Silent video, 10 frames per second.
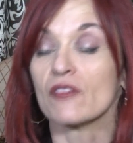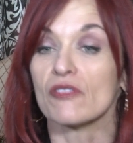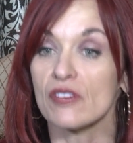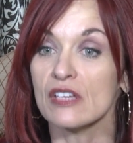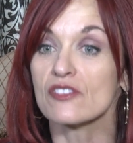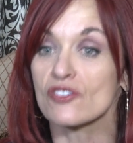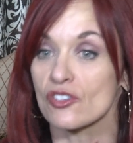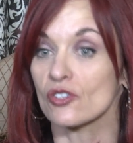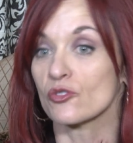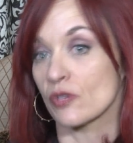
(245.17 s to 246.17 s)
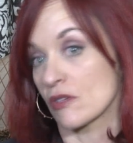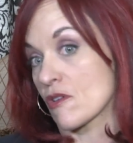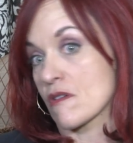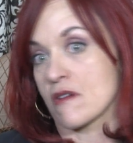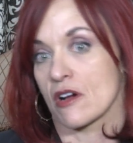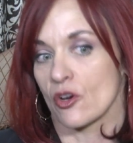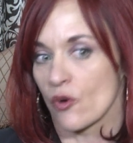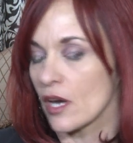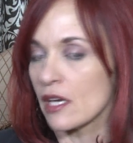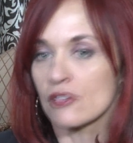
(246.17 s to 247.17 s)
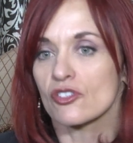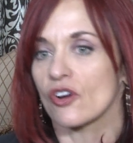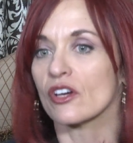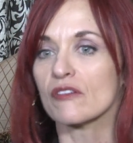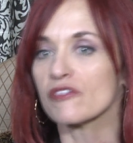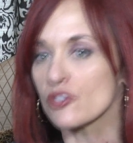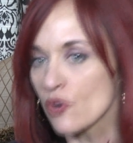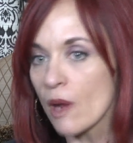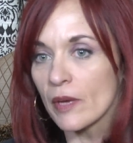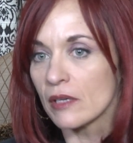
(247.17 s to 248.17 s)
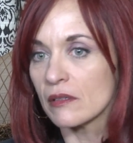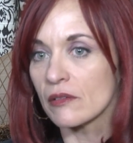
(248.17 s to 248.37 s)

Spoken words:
These children are a great target for trauma.